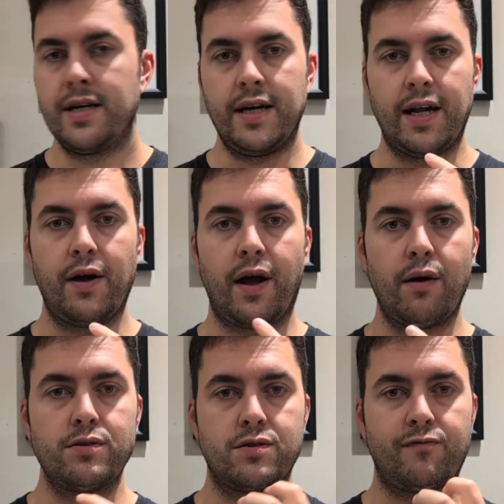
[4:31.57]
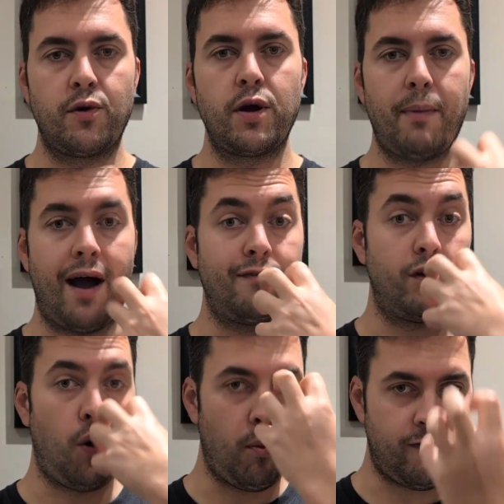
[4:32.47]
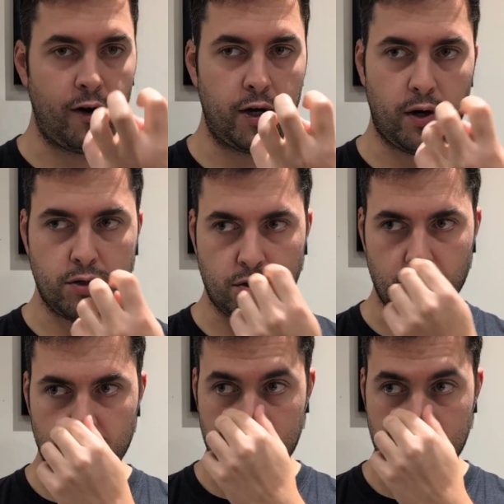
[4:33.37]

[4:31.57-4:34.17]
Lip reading: it goes through your mouth and up through your nostrils.